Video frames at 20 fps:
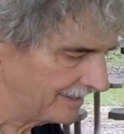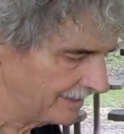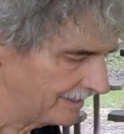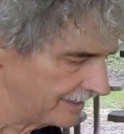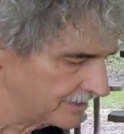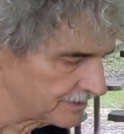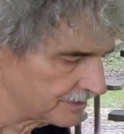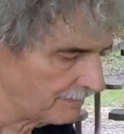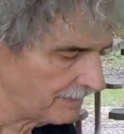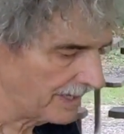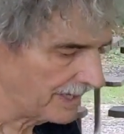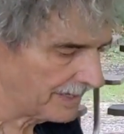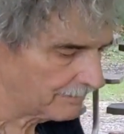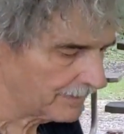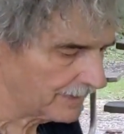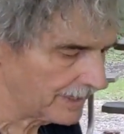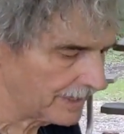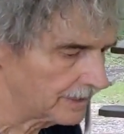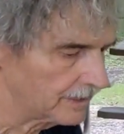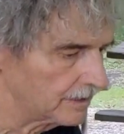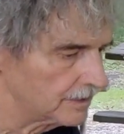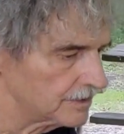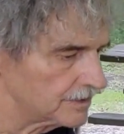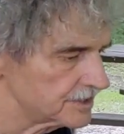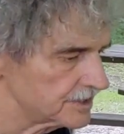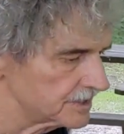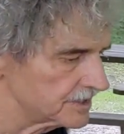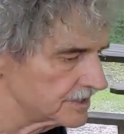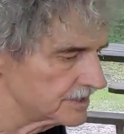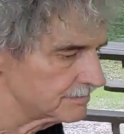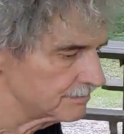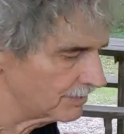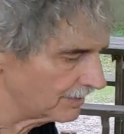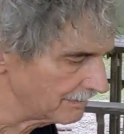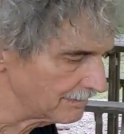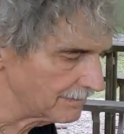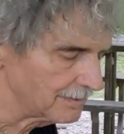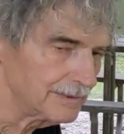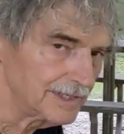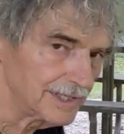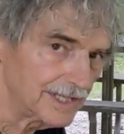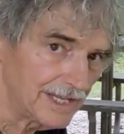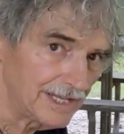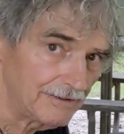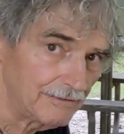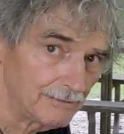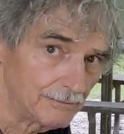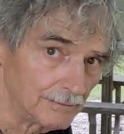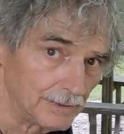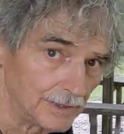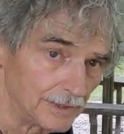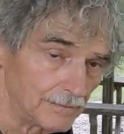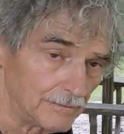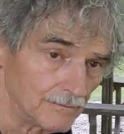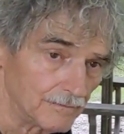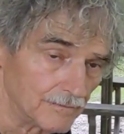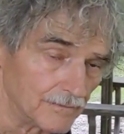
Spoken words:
As a backpack goes, it's probably laughable.